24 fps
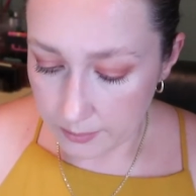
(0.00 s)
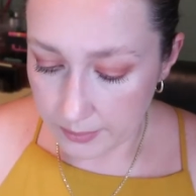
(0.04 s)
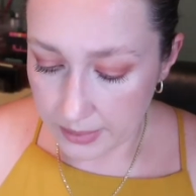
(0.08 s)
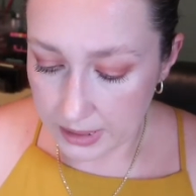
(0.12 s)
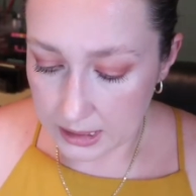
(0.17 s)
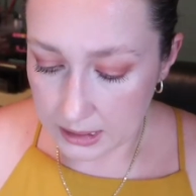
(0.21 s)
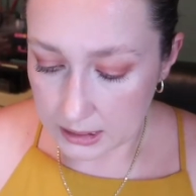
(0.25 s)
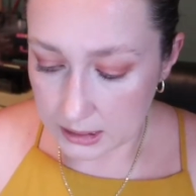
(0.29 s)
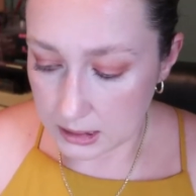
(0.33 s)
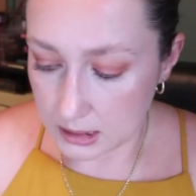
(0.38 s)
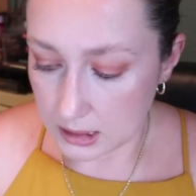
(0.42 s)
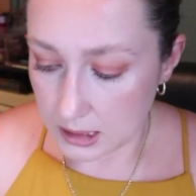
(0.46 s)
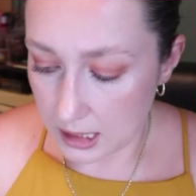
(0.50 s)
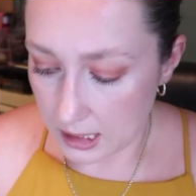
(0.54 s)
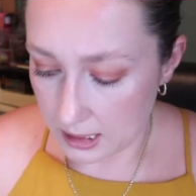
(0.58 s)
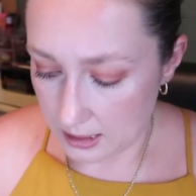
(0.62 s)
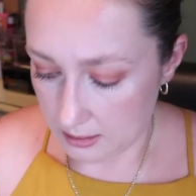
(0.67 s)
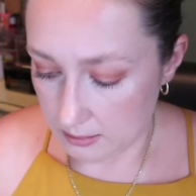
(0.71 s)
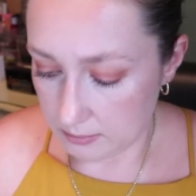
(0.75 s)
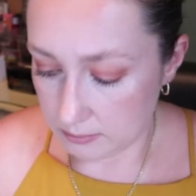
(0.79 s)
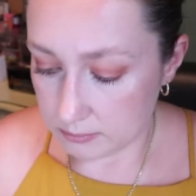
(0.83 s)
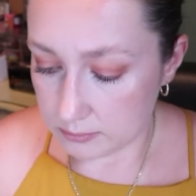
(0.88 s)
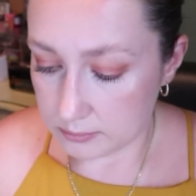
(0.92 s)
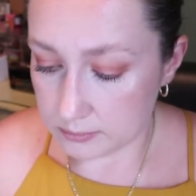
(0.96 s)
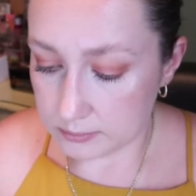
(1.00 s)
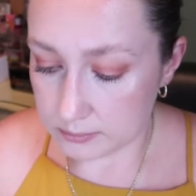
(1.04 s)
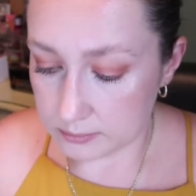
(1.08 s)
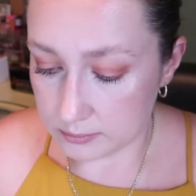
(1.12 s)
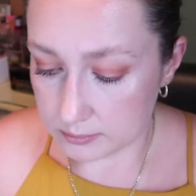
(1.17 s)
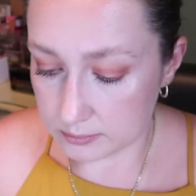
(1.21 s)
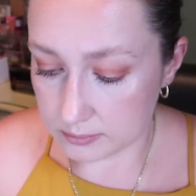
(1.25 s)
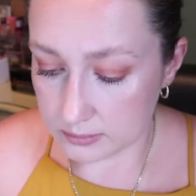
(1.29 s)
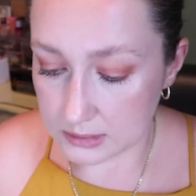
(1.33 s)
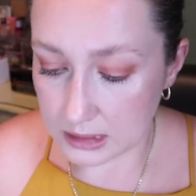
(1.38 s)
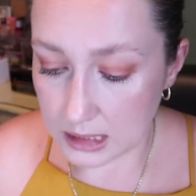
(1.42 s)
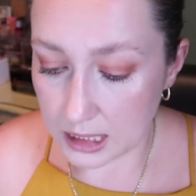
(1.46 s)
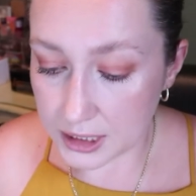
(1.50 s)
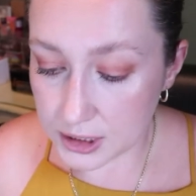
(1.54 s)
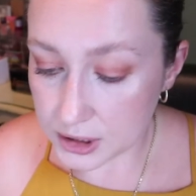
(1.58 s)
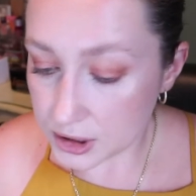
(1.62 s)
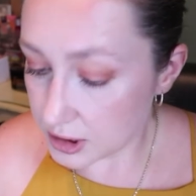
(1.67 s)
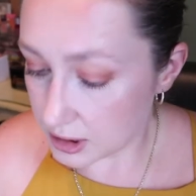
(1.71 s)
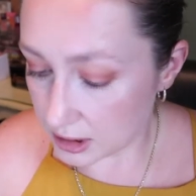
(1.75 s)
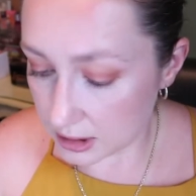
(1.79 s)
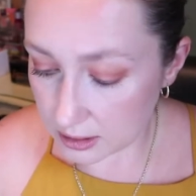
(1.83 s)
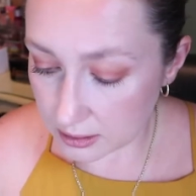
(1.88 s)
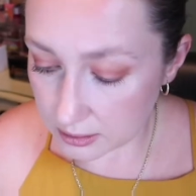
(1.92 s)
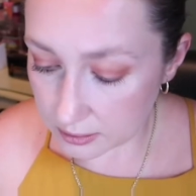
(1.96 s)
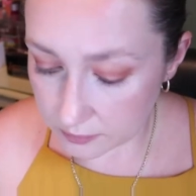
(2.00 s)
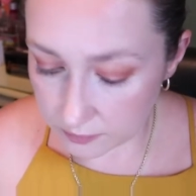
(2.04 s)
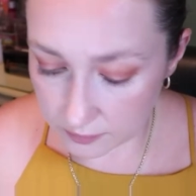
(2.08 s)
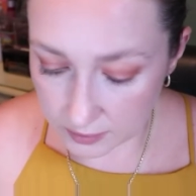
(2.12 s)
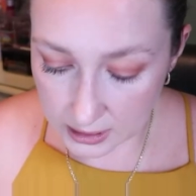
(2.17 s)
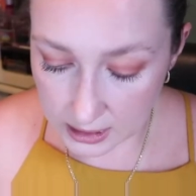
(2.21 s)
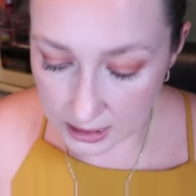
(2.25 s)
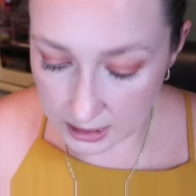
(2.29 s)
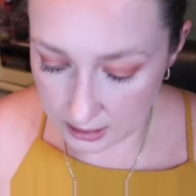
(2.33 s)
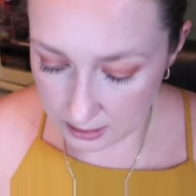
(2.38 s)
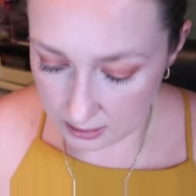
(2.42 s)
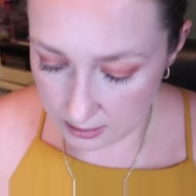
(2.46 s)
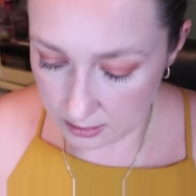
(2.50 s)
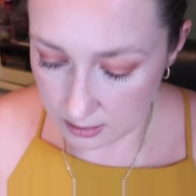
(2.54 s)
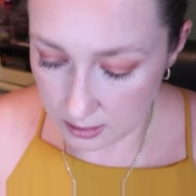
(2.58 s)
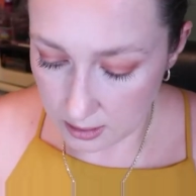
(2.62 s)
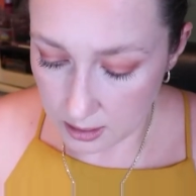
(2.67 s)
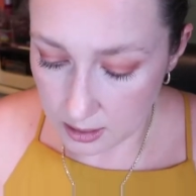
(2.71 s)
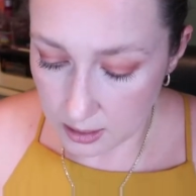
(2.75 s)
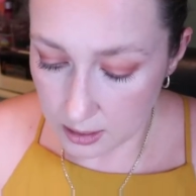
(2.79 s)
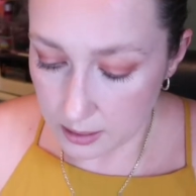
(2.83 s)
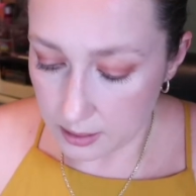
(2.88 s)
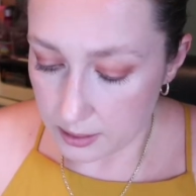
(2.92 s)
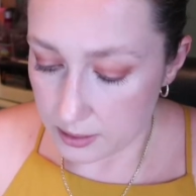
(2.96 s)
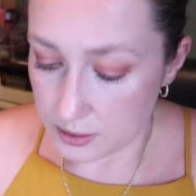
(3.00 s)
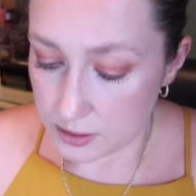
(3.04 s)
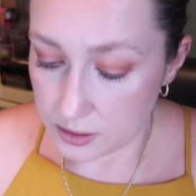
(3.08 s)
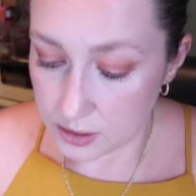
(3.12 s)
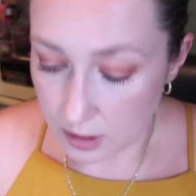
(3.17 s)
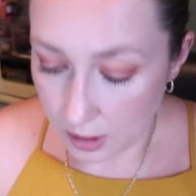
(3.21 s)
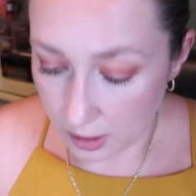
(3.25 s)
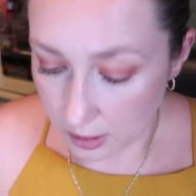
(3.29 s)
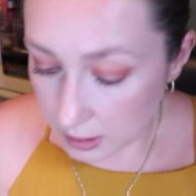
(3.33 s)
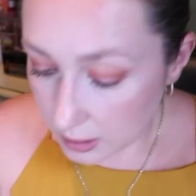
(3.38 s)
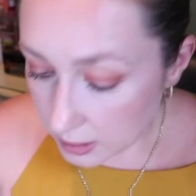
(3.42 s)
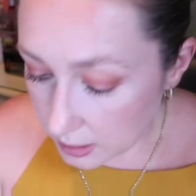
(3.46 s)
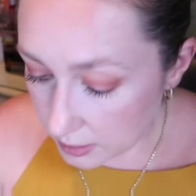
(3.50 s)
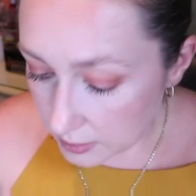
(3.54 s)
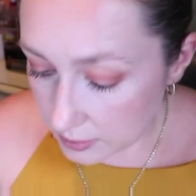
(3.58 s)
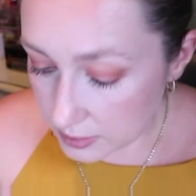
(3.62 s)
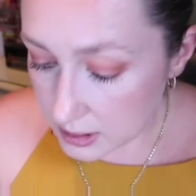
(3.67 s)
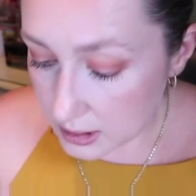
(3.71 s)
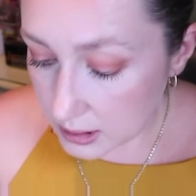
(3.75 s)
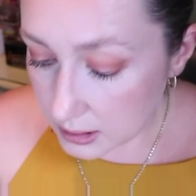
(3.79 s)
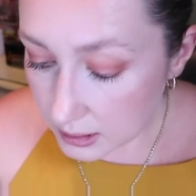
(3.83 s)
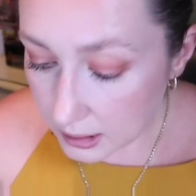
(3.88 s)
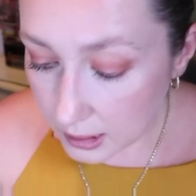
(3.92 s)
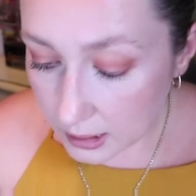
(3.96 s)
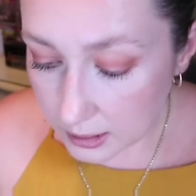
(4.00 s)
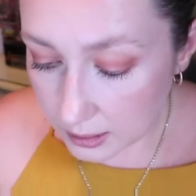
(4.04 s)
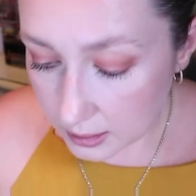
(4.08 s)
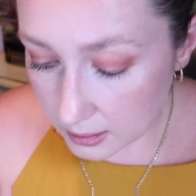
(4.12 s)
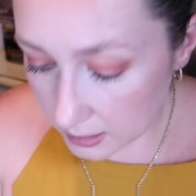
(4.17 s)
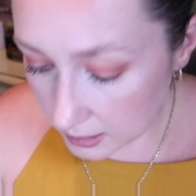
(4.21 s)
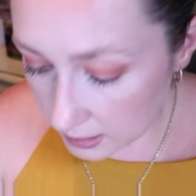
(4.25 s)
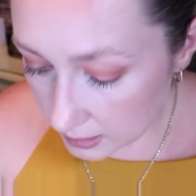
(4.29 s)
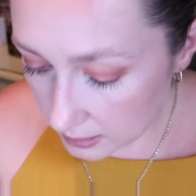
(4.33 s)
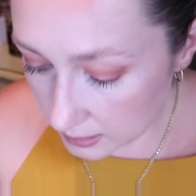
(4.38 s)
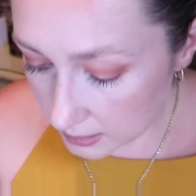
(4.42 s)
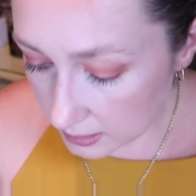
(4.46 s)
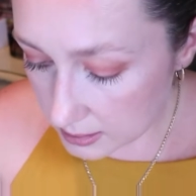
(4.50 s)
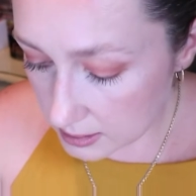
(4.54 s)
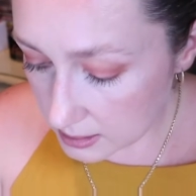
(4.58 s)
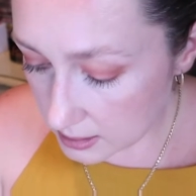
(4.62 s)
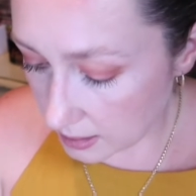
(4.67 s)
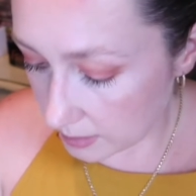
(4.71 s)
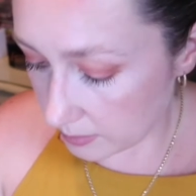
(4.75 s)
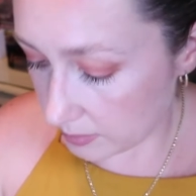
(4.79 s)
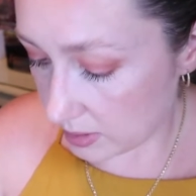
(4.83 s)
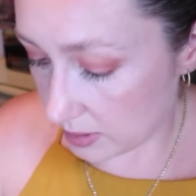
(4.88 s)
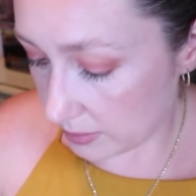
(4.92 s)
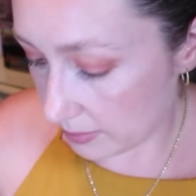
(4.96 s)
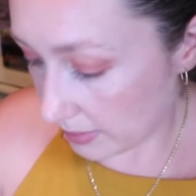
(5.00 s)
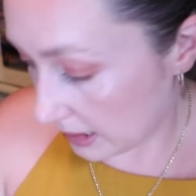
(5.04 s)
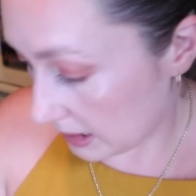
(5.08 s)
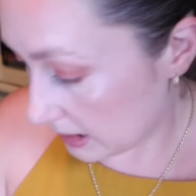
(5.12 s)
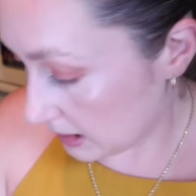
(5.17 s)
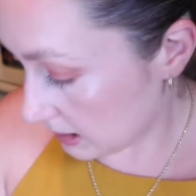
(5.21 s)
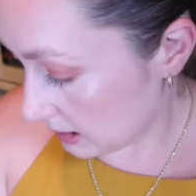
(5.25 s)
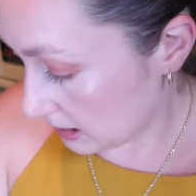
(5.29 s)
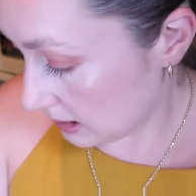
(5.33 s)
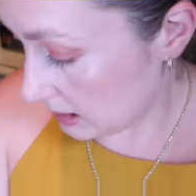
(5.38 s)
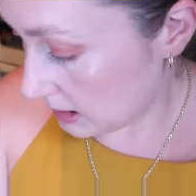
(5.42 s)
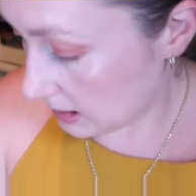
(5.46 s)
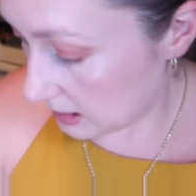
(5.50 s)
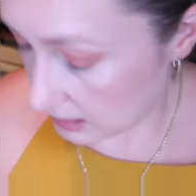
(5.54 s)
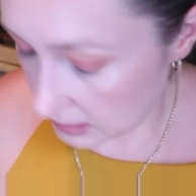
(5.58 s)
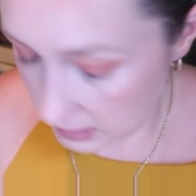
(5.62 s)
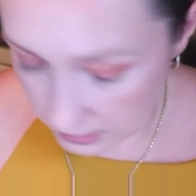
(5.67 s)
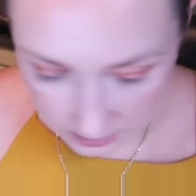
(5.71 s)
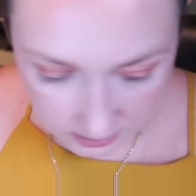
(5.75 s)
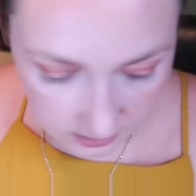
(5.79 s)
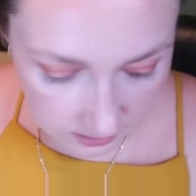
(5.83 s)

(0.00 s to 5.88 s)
But yeah, I should have, again, started using that in the summer months